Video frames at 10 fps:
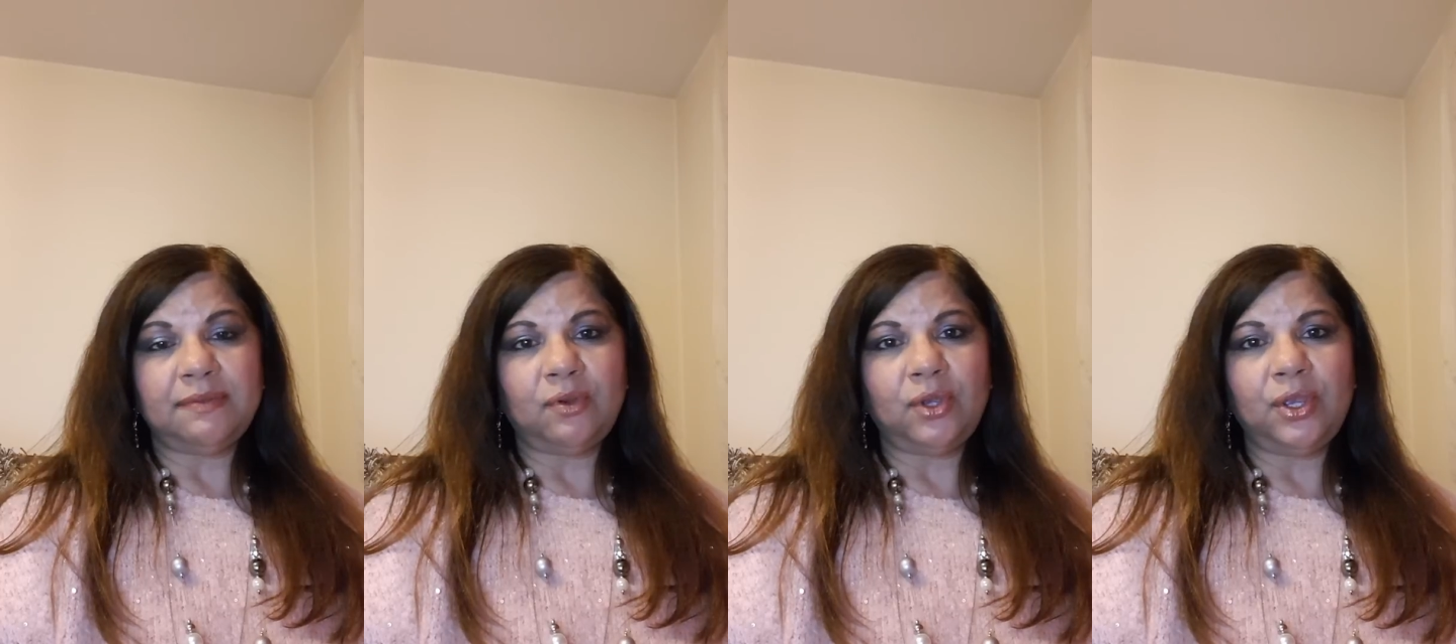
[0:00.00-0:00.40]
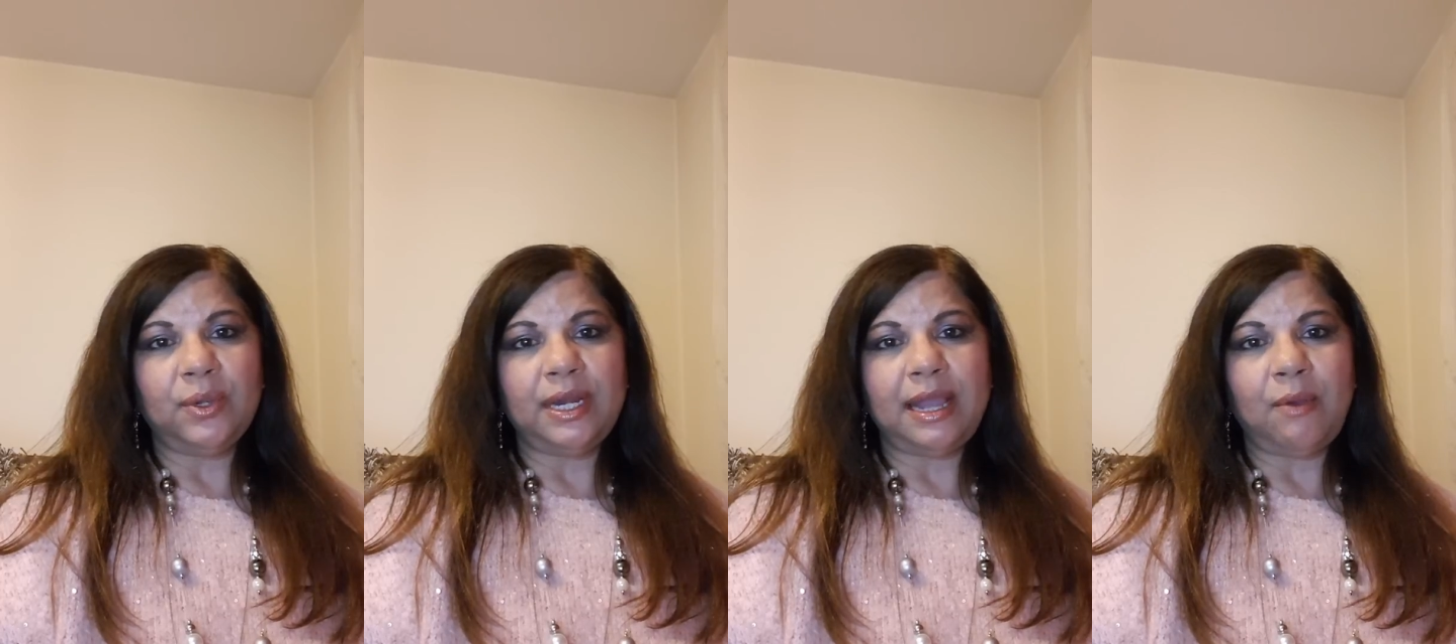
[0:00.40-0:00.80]
for you
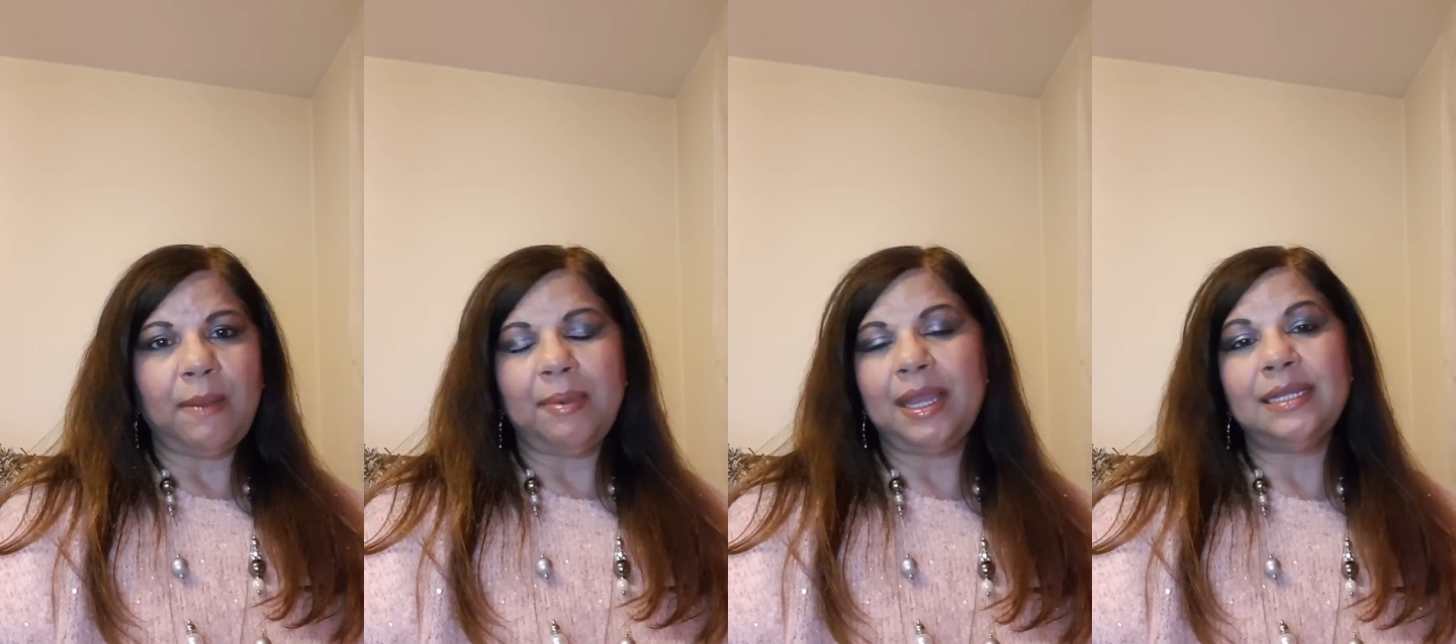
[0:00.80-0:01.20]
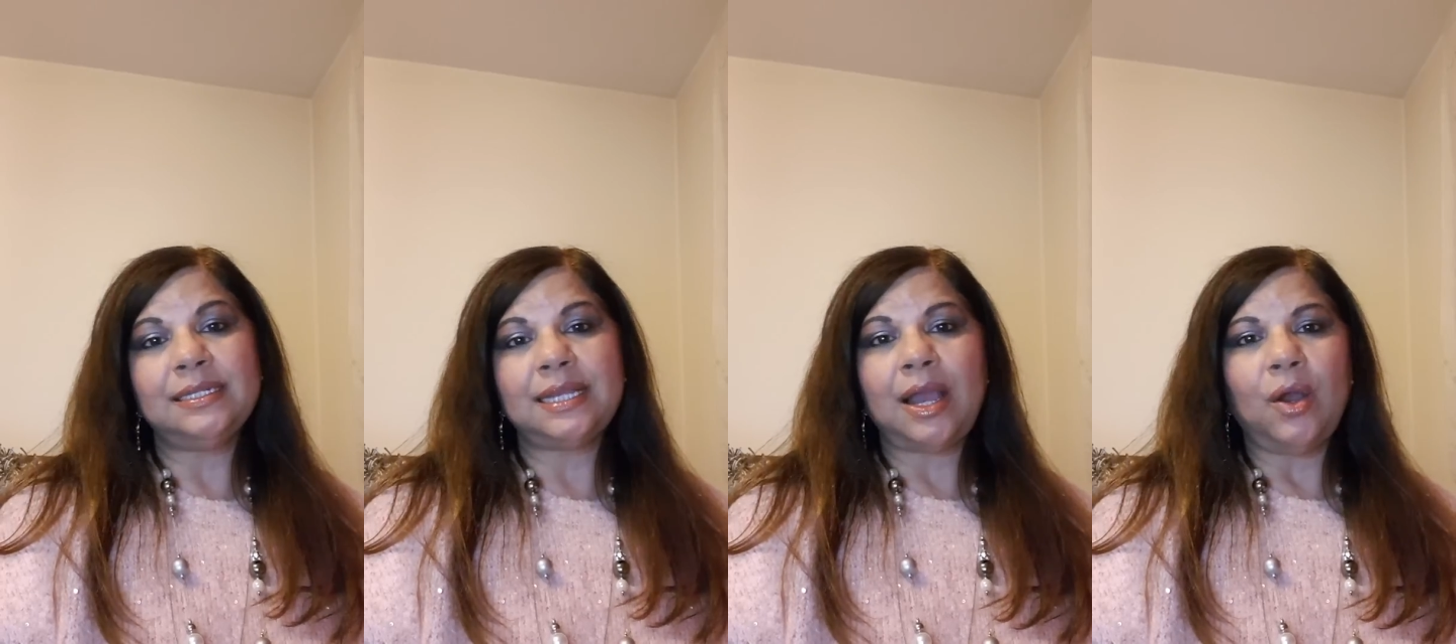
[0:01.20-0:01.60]
and how it
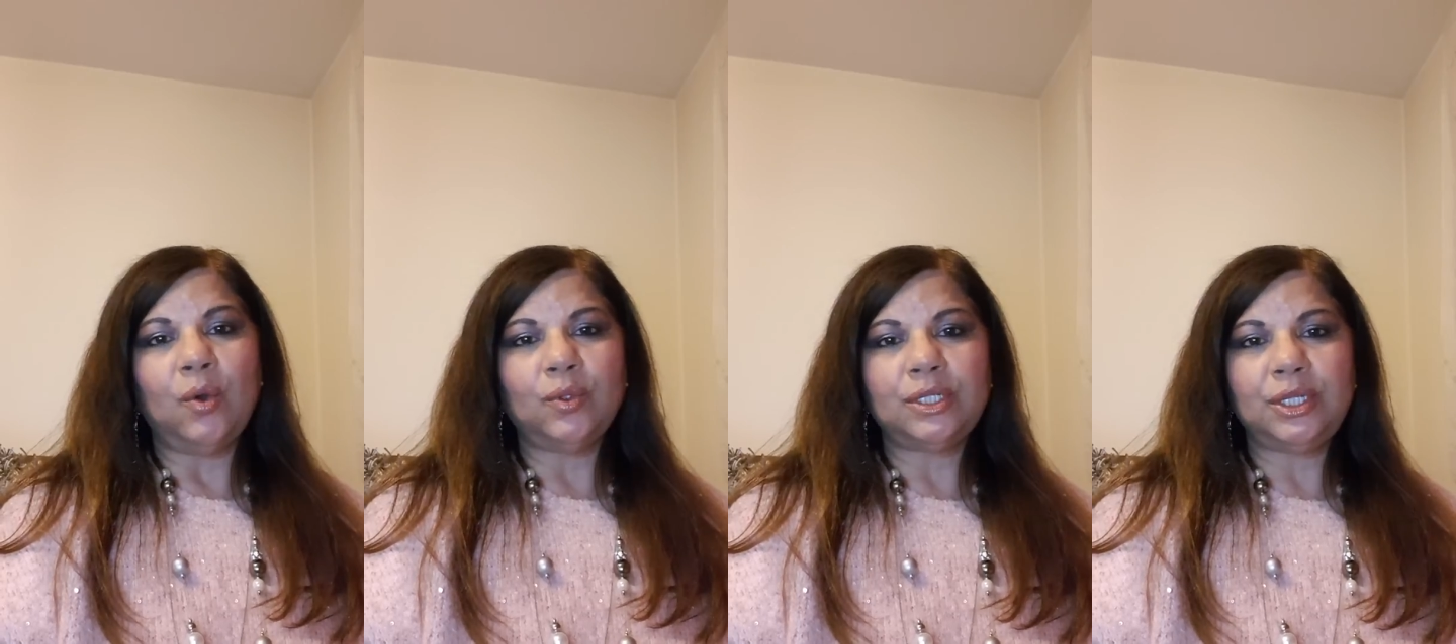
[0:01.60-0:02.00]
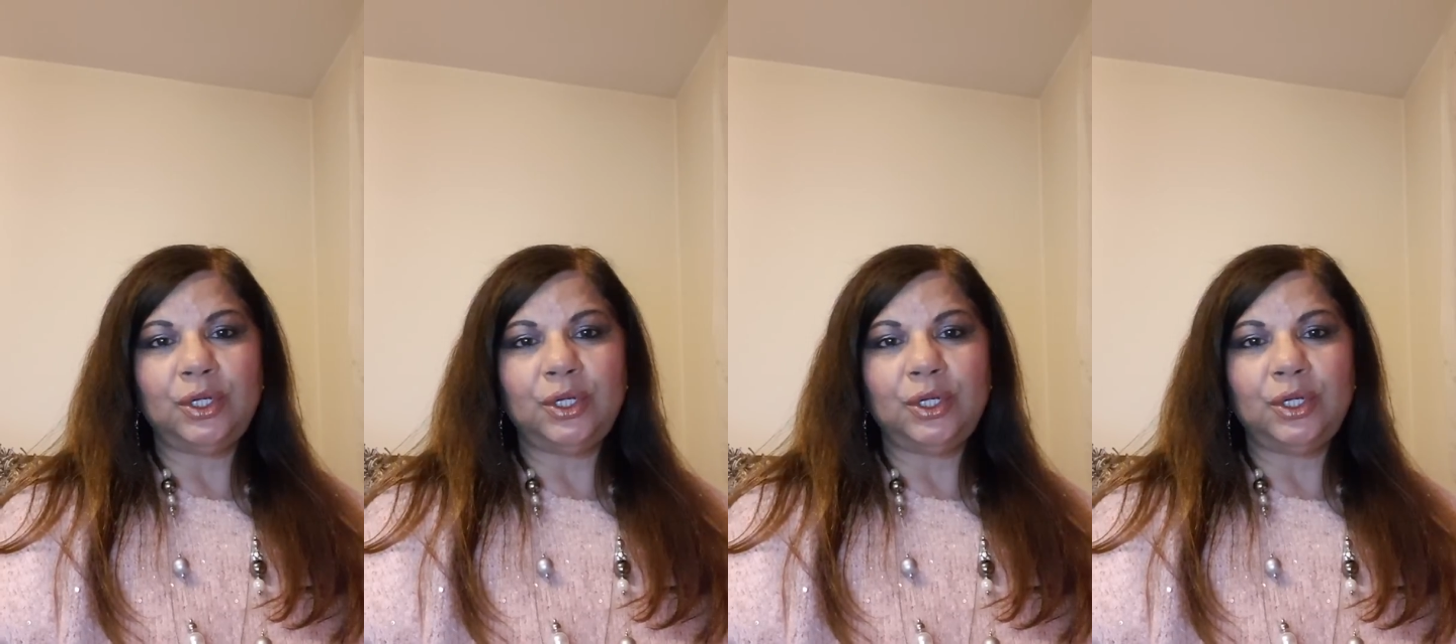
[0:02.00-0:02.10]
pans out,